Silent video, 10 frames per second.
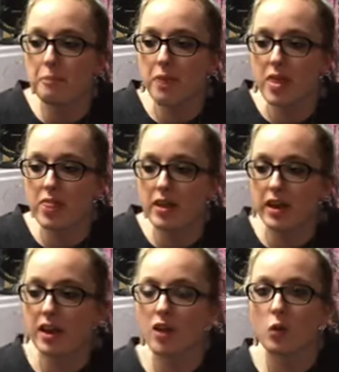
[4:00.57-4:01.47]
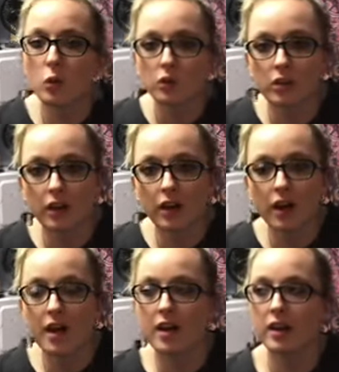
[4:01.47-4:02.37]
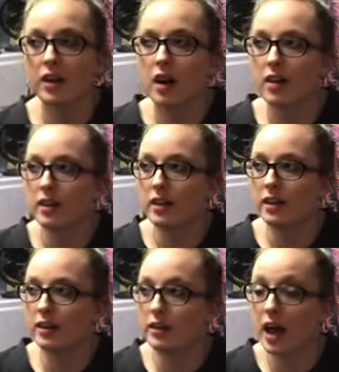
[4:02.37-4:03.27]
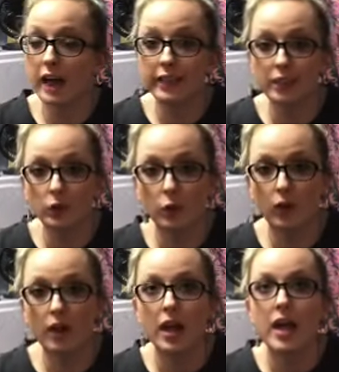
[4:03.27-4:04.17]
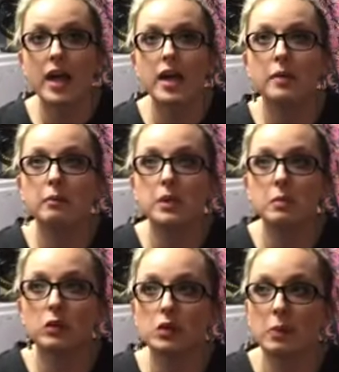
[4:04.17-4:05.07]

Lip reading: But then I got older and I got into high school and people's